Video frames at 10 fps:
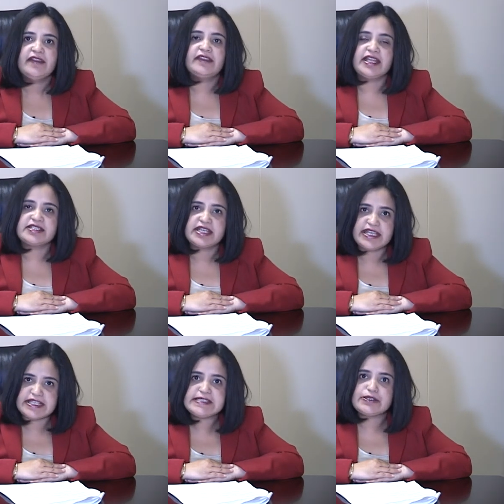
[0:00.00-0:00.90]
that
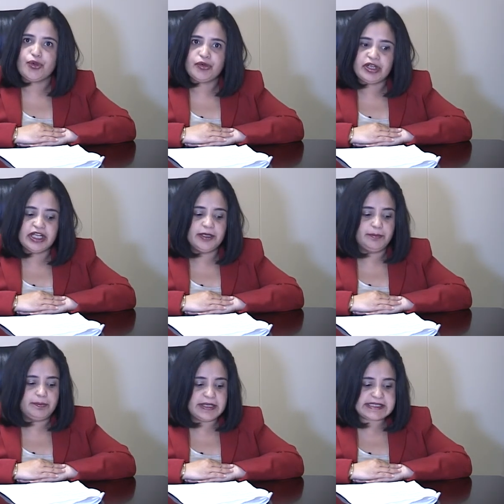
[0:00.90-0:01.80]
his or her
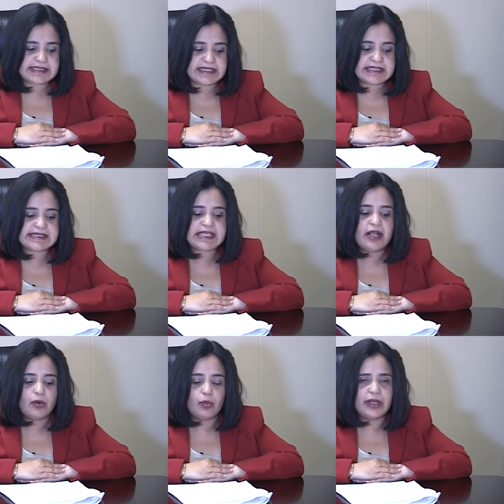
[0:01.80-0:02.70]
business
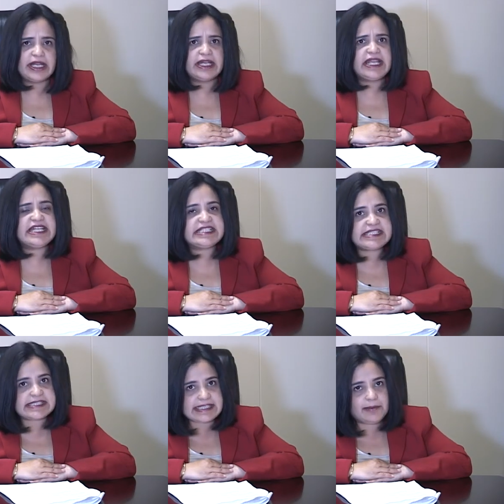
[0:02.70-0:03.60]
will in
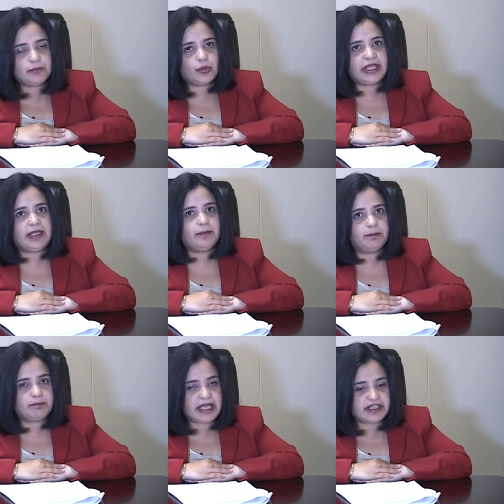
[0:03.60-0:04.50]
some way
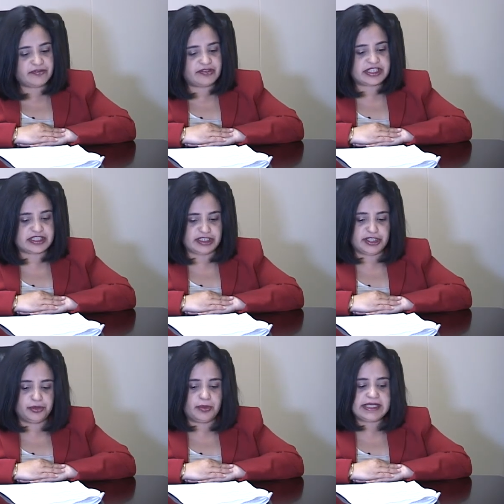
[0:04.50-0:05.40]
benefit the
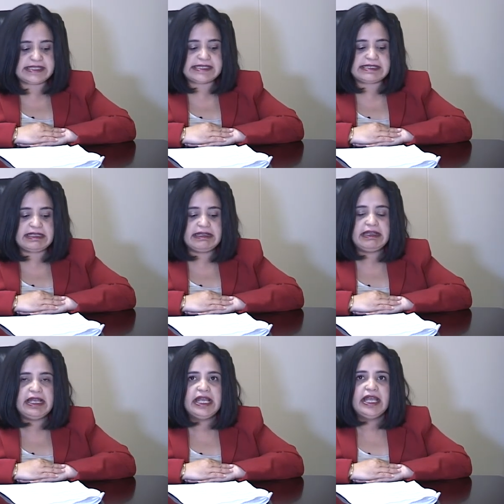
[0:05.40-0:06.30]
US.
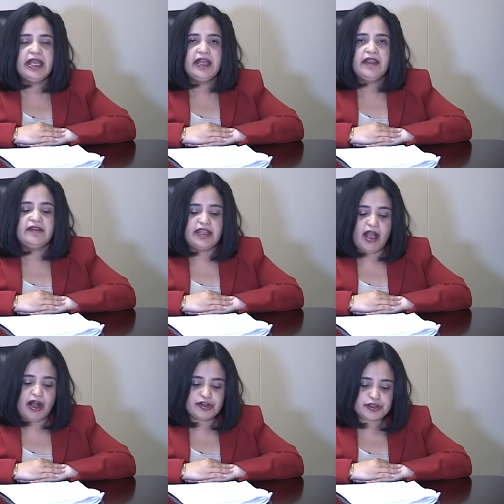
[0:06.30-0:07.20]
The
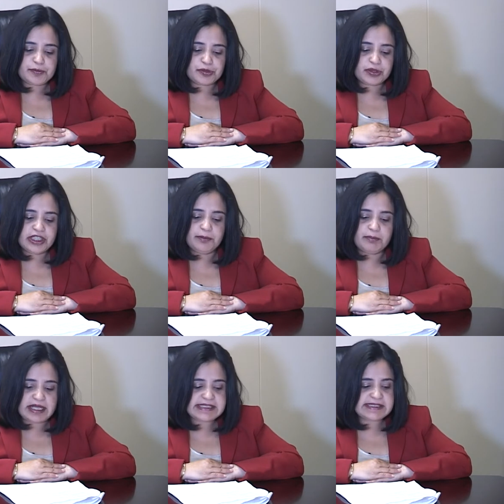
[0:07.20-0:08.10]
entrepreneur
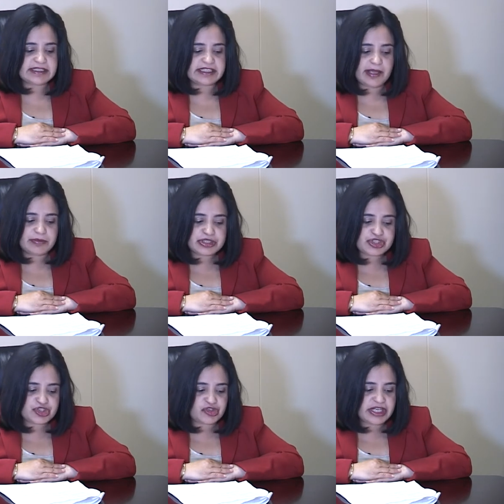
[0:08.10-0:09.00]
must
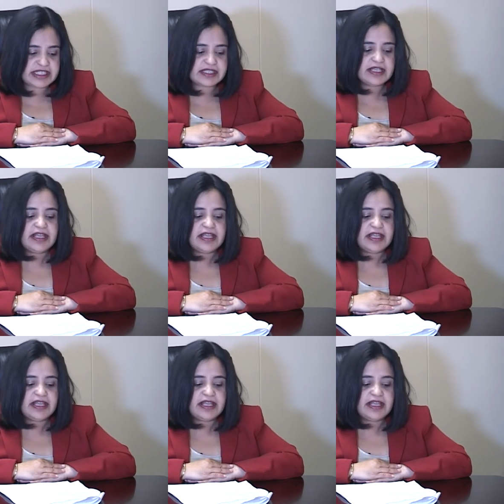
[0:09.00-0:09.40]
demonstrate